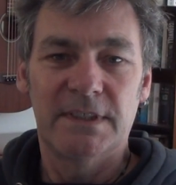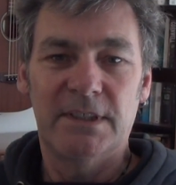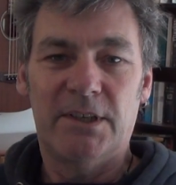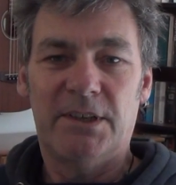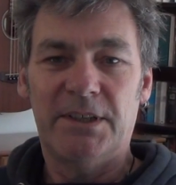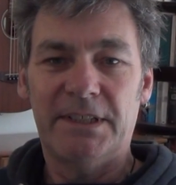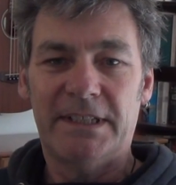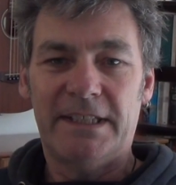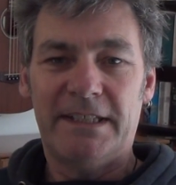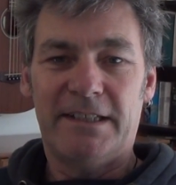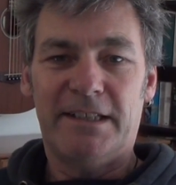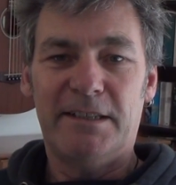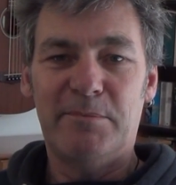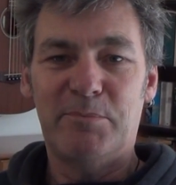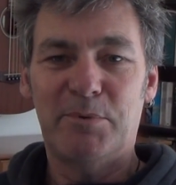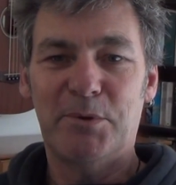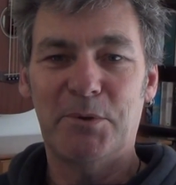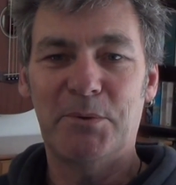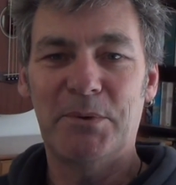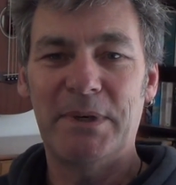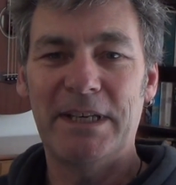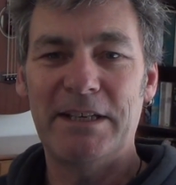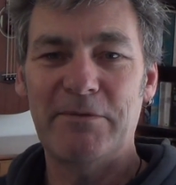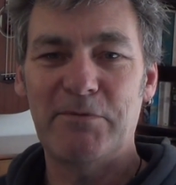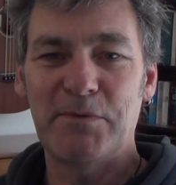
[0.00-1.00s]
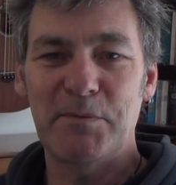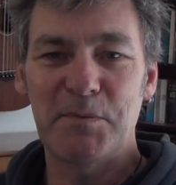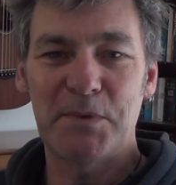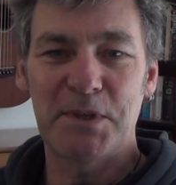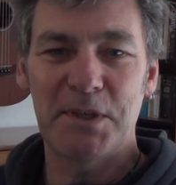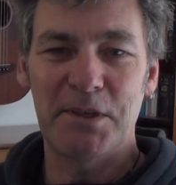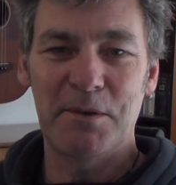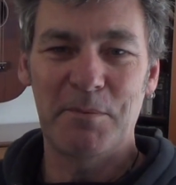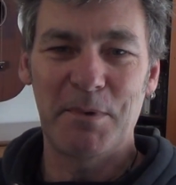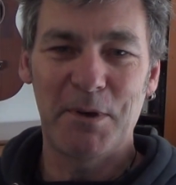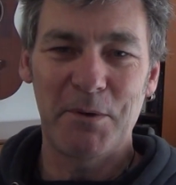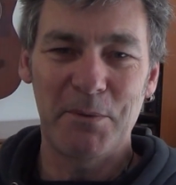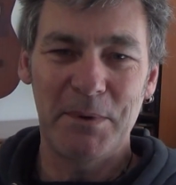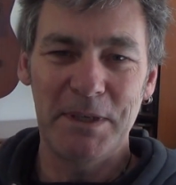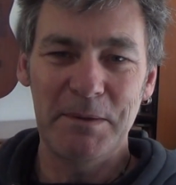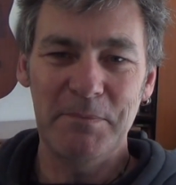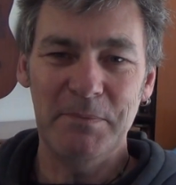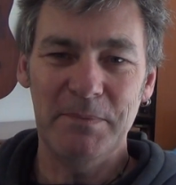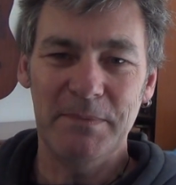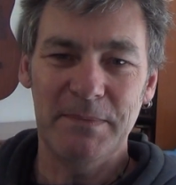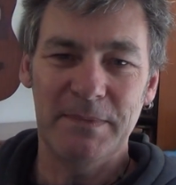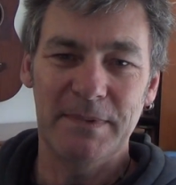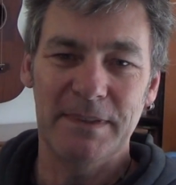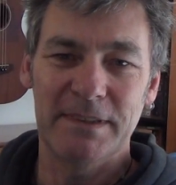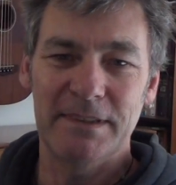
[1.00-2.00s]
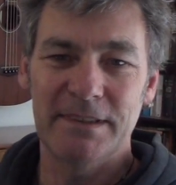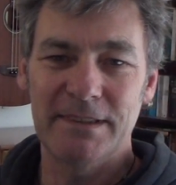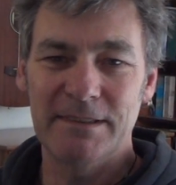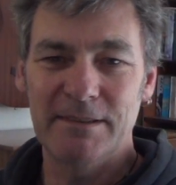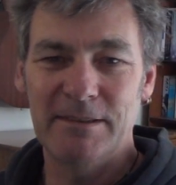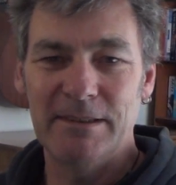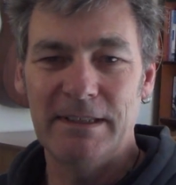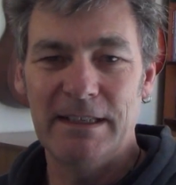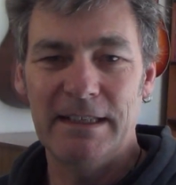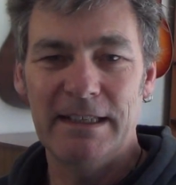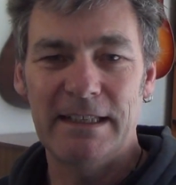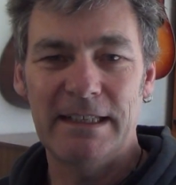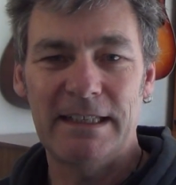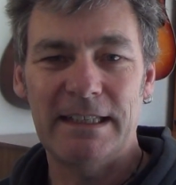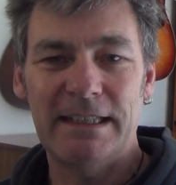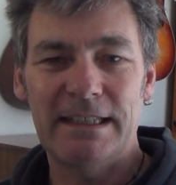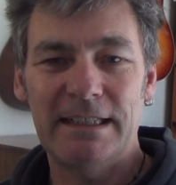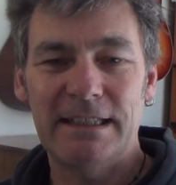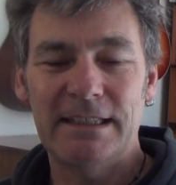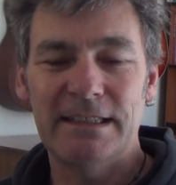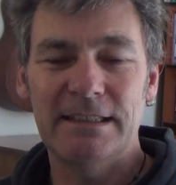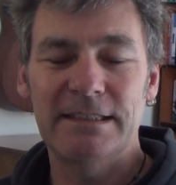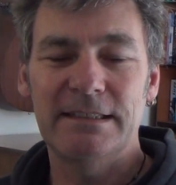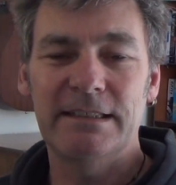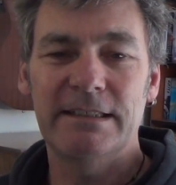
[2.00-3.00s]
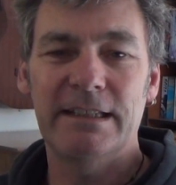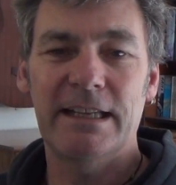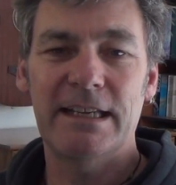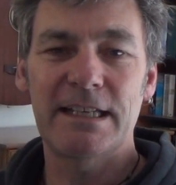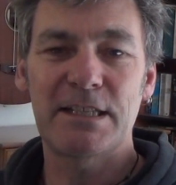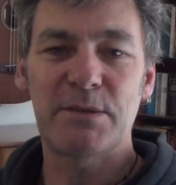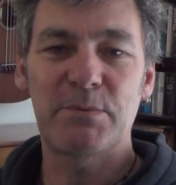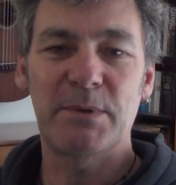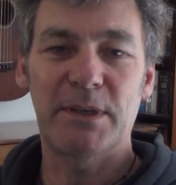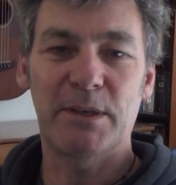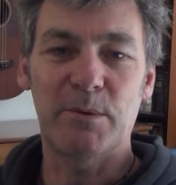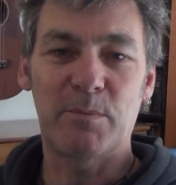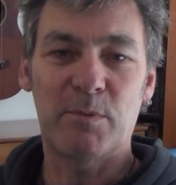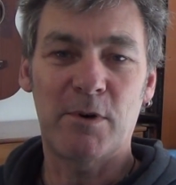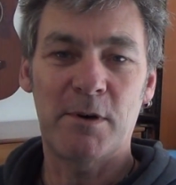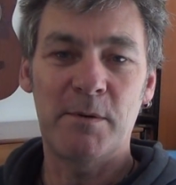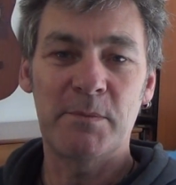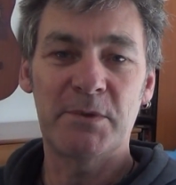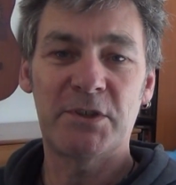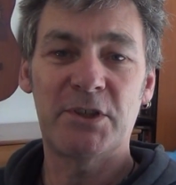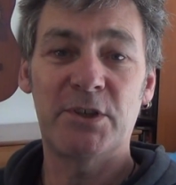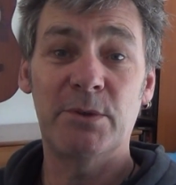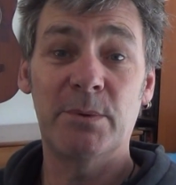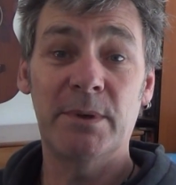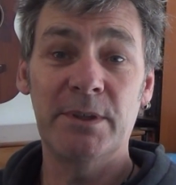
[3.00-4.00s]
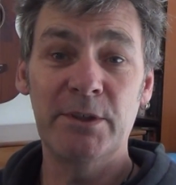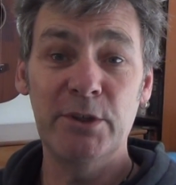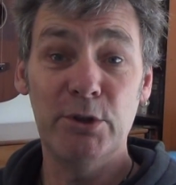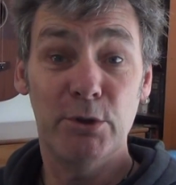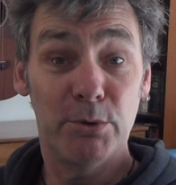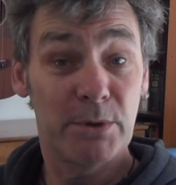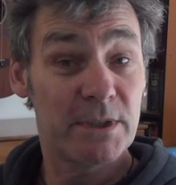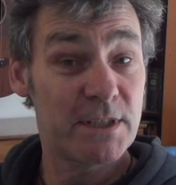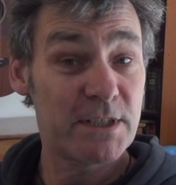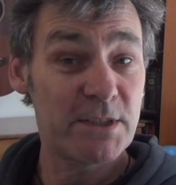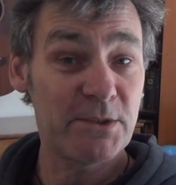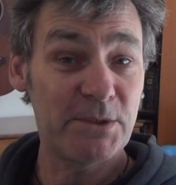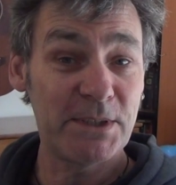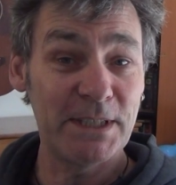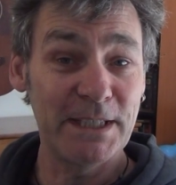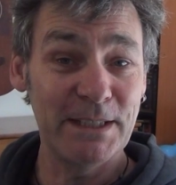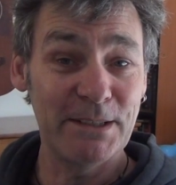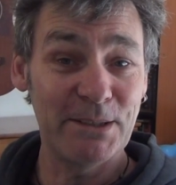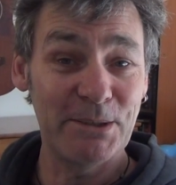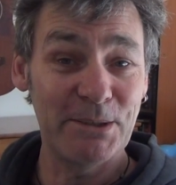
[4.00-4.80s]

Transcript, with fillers: Right, g'day, Paul here from TurboWeb. Uh, last week I promised you a new exciting